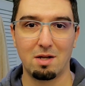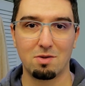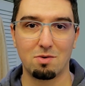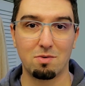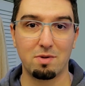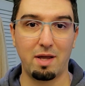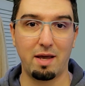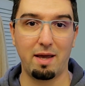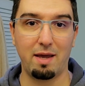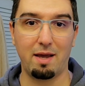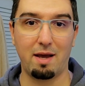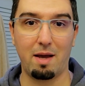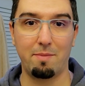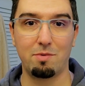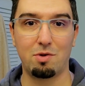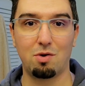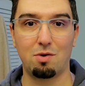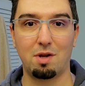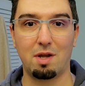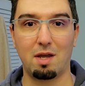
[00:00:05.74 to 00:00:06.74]
Today
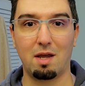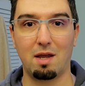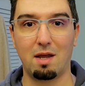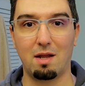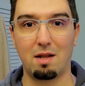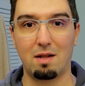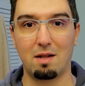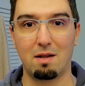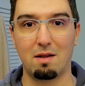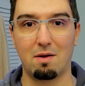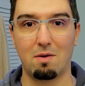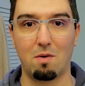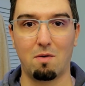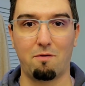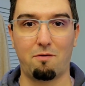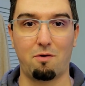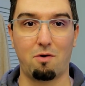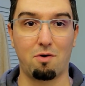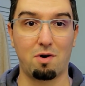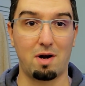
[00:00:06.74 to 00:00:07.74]
I'm tuning in
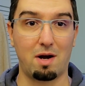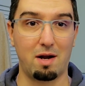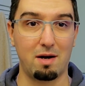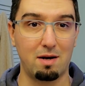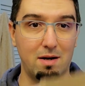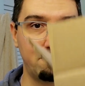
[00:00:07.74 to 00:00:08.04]
for an